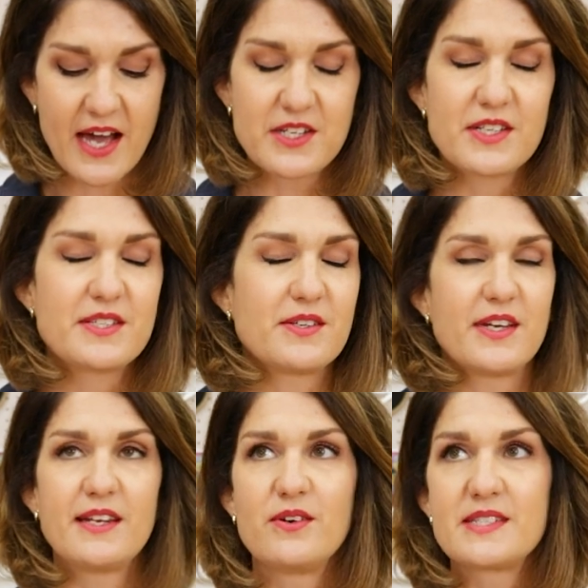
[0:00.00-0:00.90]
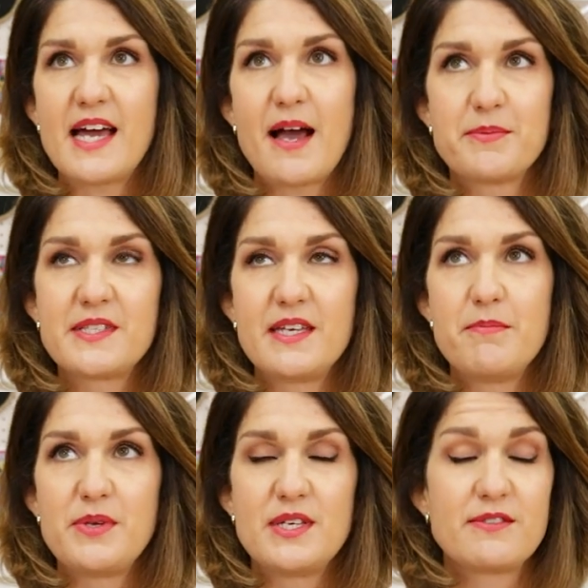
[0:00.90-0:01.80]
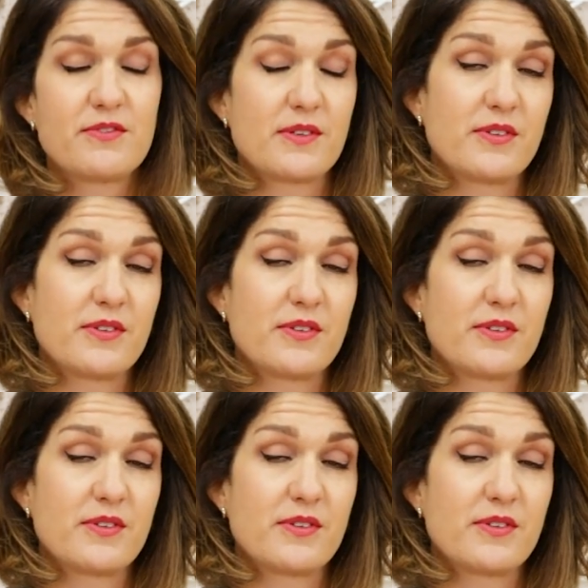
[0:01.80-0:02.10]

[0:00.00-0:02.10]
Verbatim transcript: I just thought it looked absolutely beautiful.